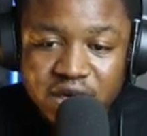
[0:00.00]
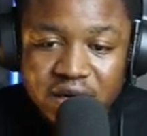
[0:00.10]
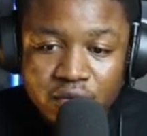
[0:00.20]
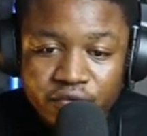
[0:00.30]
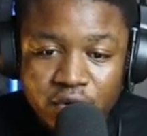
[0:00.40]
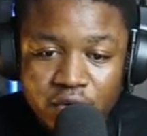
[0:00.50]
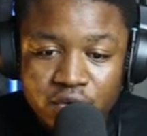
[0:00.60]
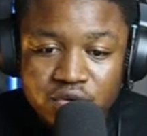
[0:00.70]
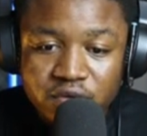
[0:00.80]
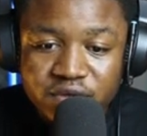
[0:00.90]
I look for
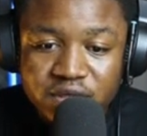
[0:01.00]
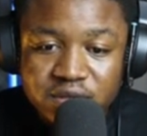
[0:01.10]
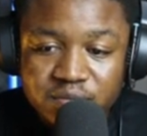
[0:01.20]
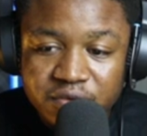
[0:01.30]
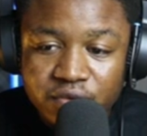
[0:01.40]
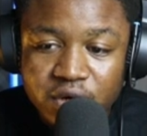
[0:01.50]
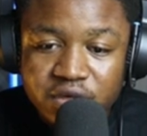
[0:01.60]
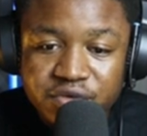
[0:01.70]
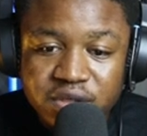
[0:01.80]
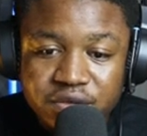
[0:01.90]
a lot of things before
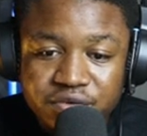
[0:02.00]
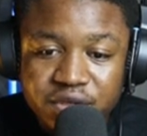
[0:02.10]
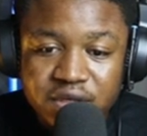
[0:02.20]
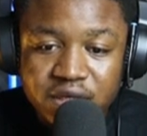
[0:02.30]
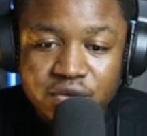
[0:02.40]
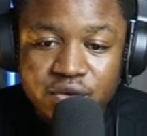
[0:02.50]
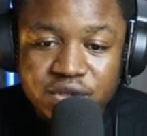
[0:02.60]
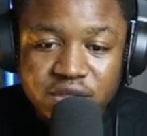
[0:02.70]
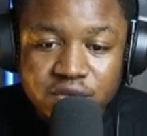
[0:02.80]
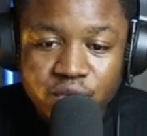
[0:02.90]
entering the trade. I
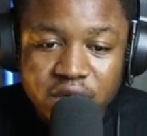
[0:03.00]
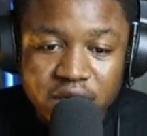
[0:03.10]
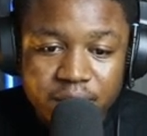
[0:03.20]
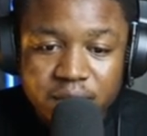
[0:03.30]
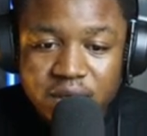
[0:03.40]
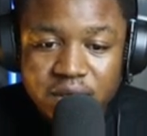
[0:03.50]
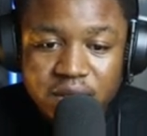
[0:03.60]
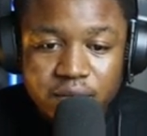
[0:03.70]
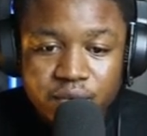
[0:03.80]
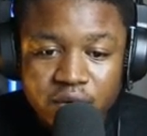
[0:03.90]
don't just wake up
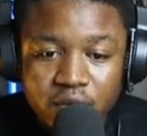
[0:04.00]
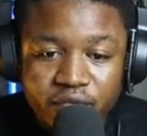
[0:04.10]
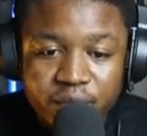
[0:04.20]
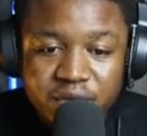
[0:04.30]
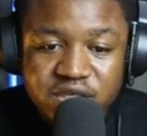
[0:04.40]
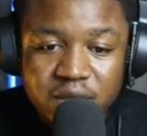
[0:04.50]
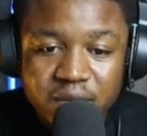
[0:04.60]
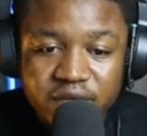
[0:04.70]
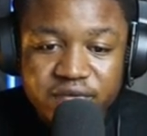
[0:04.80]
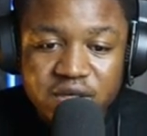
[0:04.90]
with the confirmation
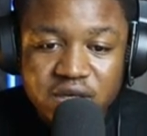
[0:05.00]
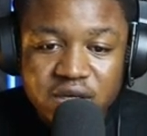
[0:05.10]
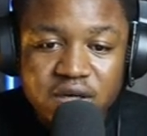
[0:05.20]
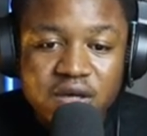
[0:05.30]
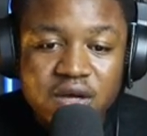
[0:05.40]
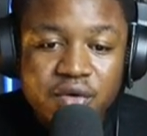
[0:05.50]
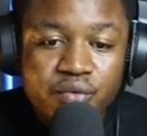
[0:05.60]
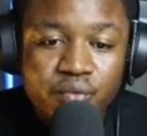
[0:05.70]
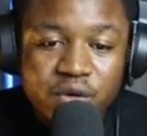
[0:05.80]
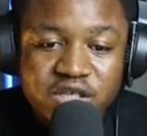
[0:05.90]
I'm having here.
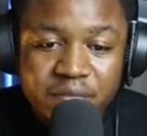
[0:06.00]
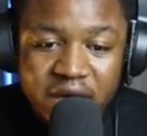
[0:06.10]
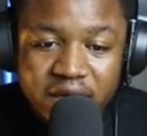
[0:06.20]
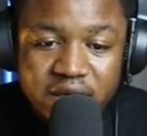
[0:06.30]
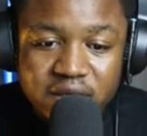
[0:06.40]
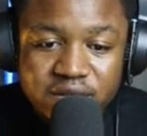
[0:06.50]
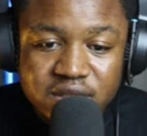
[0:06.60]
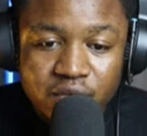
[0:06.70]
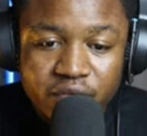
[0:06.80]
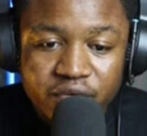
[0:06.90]
With my
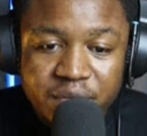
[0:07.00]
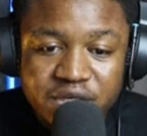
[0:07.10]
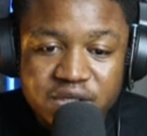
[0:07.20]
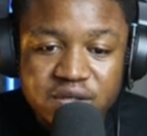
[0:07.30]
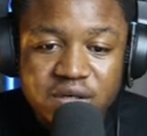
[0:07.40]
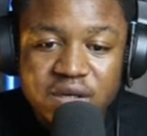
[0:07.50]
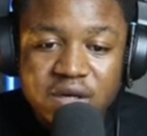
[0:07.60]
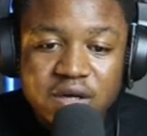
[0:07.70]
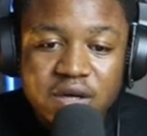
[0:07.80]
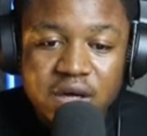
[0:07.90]
candlestick confirmation,
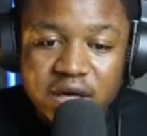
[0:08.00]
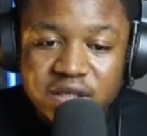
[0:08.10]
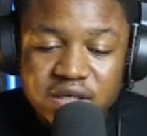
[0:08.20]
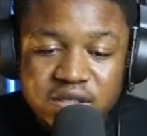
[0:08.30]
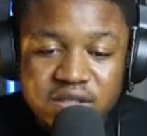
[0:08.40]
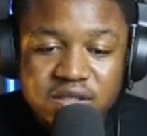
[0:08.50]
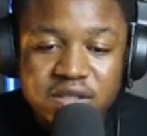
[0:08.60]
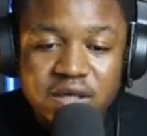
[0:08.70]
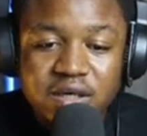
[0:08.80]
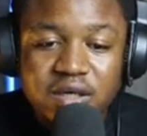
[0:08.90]
I
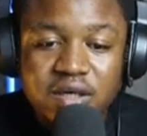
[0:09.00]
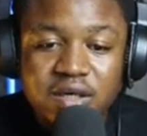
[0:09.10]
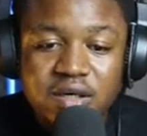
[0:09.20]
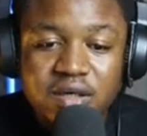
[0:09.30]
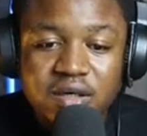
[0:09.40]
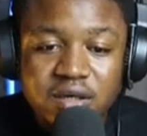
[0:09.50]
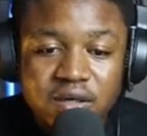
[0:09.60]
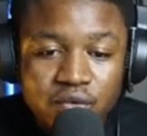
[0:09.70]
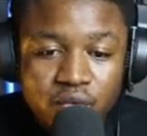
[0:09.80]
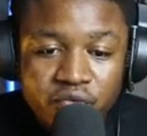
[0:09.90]
just
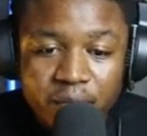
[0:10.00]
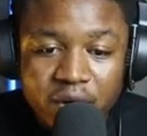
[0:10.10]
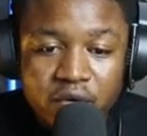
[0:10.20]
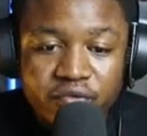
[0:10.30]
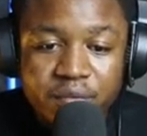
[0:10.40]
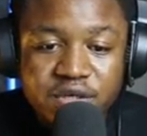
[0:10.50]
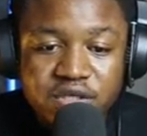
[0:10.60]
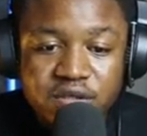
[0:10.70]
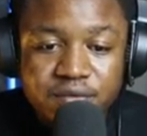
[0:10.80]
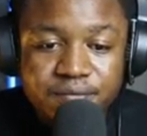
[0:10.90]
look for my
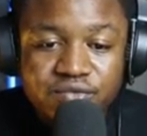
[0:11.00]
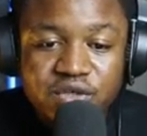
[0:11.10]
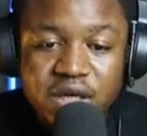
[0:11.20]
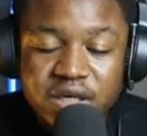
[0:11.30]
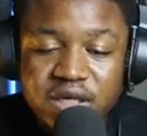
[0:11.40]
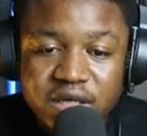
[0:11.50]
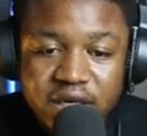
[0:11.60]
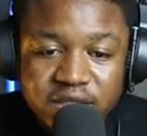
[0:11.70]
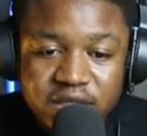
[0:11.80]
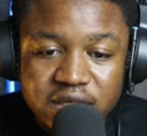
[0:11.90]
confirmation and then
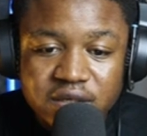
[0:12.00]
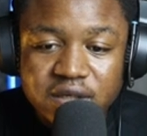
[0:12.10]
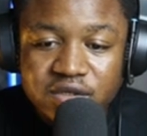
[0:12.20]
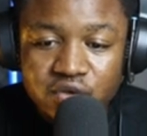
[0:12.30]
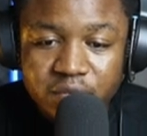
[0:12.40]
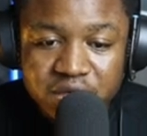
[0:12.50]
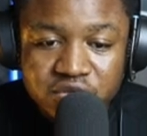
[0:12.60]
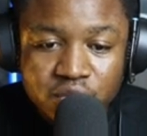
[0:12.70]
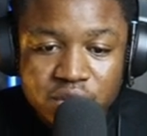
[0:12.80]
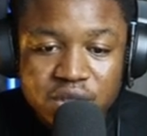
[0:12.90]
entered. It's on my
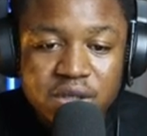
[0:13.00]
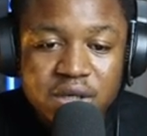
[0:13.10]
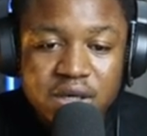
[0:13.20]
zone.